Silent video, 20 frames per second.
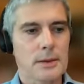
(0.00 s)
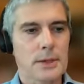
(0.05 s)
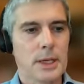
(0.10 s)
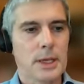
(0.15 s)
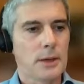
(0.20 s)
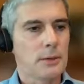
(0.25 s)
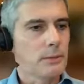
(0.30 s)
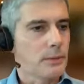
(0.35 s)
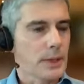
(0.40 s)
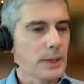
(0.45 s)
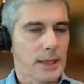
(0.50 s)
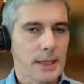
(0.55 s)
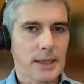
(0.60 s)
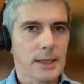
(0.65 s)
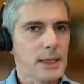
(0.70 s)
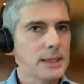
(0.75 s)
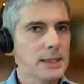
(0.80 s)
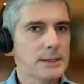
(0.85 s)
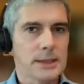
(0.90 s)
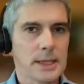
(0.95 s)
you know
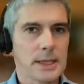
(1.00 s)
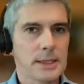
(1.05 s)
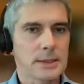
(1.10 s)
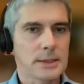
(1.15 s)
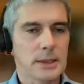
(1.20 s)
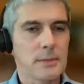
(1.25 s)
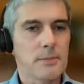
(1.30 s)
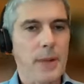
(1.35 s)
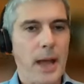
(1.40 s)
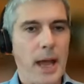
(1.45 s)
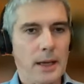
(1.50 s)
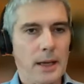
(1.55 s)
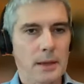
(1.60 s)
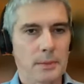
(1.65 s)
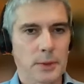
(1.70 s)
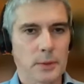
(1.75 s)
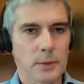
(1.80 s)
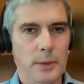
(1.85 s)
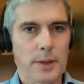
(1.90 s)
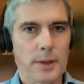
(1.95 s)
is is
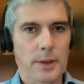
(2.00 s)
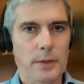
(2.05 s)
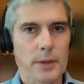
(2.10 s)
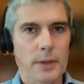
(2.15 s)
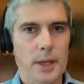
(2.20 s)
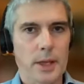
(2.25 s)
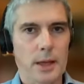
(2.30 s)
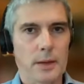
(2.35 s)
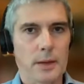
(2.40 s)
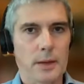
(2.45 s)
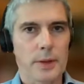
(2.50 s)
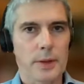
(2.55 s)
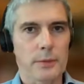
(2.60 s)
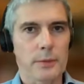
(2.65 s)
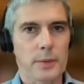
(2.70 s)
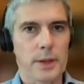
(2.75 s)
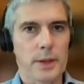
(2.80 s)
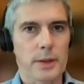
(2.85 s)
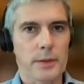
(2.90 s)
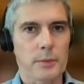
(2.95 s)
compatible with uh,
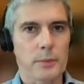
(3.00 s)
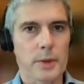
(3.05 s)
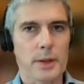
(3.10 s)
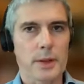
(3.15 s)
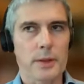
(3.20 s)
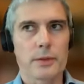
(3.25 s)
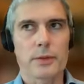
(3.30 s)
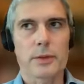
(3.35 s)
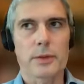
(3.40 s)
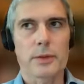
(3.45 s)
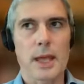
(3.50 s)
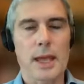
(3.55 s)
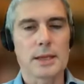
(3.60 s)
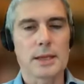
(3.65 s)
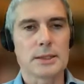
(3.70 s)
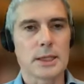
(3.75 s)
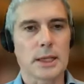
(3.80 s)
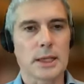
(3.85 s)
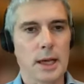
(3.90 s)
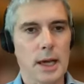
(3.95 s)
with with with
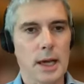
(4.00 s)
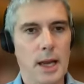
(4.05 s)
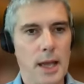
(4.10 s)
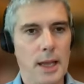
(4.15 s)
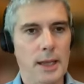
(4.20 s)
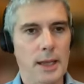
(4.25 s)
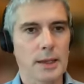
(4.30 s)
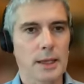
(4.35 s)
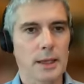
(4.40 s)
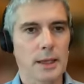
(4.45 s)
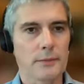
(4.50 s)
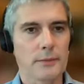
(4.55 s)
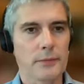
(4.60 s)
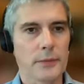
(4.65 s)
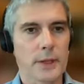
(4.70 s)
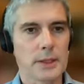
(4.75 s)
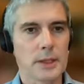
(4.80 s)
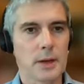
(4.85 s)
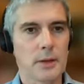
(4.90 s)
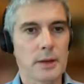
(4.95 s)
a declining
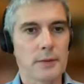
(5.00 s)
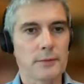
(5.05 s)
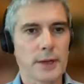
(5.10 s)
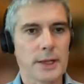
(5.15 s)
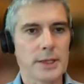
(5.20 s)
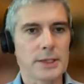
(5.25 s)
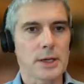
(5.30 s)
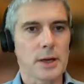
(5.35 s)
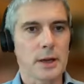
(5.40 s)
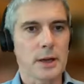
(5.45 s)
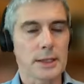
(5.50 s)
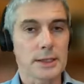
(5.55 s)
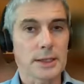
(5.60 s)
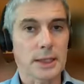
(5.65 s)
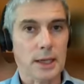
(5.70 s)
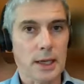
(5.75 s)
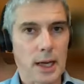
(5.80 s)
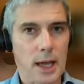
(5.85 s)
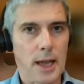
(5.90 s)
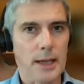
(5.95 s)
you know inflation on a
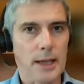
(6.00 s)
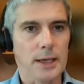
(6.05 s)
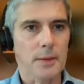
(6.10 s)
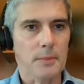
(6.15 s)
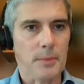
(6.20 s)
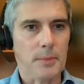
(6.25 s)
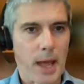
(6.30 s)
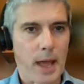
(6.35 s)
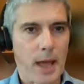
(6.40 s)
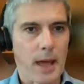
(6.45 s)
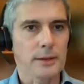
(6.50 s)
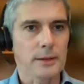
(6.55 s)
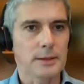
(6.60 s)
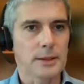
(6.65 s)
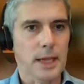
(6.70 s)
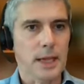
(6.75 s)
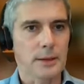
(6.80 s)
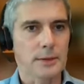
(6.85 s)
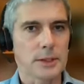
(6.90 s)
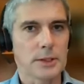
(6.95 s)
declining path
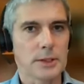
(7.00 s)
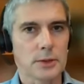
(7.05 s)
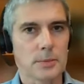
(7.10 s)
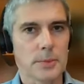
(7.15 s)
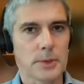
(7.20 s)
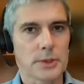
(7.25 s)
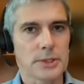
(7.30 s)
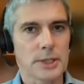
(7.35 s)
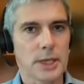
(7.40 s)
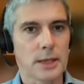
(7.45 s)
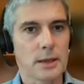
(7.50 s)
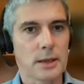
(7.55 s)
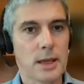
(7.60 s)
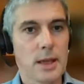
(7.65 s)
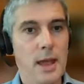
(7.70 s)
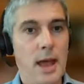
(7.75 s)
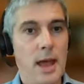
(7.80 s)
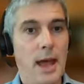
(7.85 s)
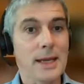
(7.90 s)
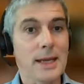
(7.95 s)
down to two percent.
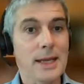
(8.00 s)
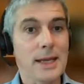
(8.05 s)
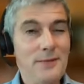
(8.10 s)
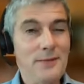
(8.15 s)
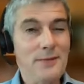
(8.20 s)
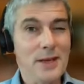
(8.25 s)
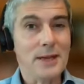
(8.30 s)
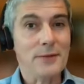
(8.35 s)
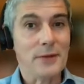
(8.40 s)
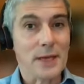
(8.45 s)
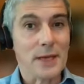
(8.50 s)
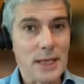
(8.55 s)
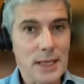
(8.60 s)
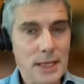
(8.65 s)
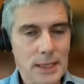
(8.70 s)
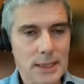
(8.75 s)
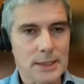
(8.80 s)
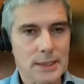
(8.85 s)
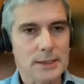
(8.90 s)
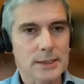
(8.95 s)
And even if it
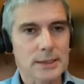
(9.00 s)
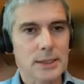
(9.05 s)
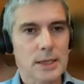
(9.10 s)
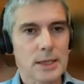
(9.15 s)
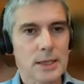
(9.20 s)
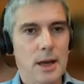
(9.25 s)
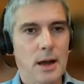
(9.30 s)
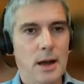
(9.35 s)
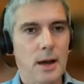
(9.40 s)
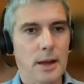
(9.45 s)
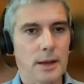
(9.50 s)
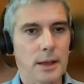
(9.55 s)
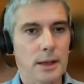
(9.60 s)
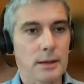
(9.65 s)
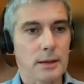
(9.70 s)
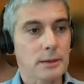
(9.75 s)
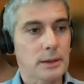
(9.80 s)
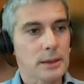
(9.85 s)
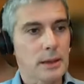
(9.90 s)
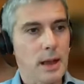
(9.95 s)
is on
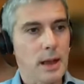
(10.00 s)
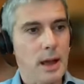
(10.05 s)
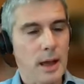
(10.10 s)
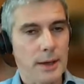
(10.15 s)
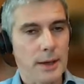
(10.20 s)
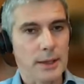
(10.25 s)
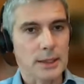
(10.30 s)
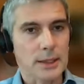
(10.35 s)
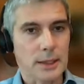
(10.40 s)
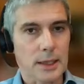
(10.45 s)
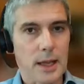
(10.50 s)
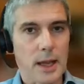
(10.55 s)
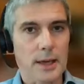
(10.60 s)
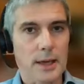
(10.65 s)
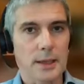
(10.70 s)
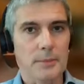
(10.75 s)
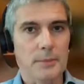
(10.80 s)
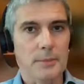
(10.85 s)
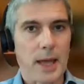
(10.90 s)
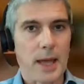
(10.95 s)
a on a
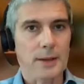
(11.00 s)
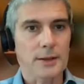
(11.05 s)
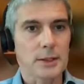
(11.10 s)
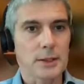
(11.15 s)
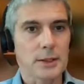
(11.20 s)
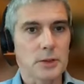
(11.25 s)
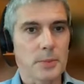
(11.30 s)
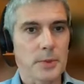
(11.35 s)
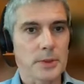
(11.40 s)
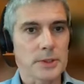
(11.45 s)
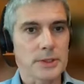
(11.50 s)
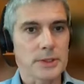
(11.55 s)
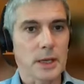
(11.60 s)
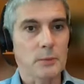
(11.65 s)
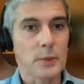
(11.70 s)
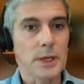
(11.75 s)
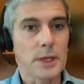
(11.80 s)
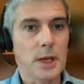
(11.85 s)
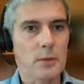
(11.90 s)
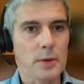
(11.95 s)
declining path to two
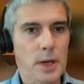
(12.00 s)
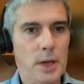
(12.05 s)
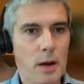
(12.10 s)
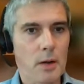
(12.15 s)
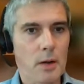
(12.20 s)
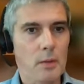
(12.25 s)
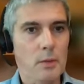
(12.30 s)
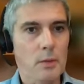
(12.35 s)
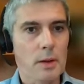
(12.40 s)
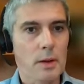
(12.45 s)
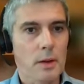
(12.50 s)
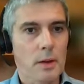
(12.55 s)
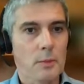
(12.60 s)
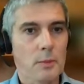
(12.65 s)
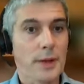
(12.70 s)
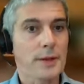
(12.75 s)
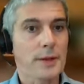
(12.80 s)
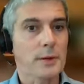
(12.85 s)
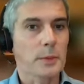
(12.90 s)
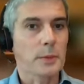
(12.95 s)
percent, we don't know
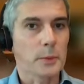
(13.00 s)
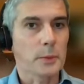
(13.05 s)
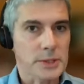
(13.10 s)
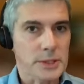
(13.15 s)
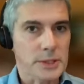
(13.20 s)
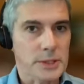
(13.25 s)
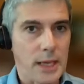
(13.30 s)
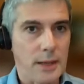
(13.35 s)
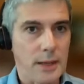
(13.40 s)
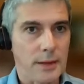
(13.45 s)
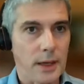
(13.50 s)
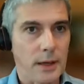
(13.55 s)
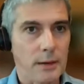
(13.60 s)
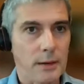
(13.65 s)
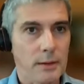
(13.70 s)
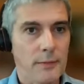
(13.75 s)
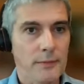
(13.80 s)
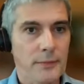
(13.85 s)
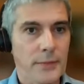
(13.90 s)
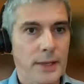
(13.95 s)
whether it will stay
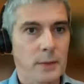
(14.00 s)
there.